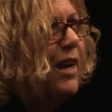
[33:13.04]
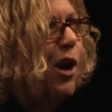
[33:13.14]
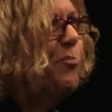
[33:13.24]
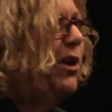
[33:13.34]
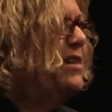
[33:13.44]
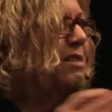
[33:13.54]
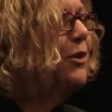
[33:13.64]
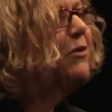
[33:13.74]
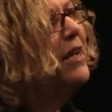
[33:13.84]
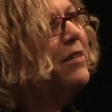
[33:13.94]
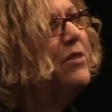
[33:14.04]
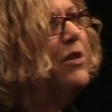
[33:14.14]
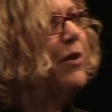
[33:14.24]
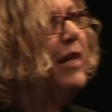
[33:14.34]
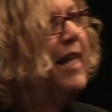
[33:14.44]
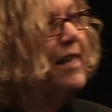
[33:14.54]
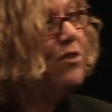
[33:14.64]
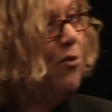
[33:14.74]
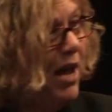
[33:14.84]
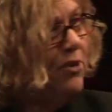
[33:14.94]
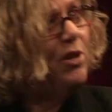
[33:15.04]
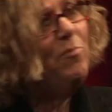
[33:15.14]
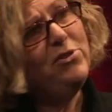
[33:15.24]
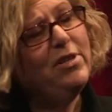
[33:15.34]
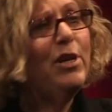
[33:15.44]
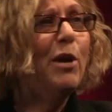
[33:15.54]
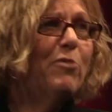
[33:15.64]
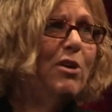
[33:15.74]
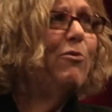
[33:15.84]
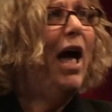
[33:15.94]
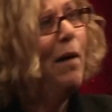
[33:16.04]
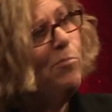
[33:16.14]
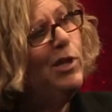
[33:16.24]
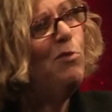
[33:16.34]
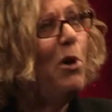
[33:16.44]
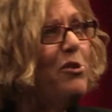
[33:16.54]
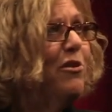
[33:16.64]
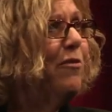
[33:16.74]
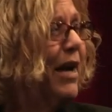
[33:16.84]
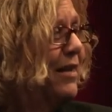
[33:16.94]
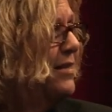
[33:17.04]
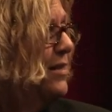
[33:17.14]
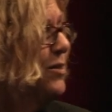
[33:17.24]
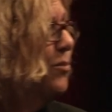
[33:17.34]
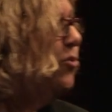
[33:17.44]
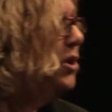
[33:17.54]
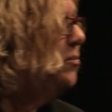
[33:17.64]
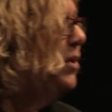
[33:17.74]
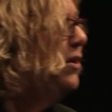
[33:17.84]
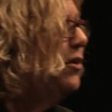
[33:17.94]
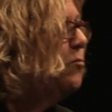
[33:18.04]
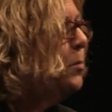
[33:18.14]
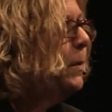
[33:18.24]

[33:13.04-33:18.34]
Our brains don't like to do it. So actually, most of the time, we happily wander around in System 1 mode.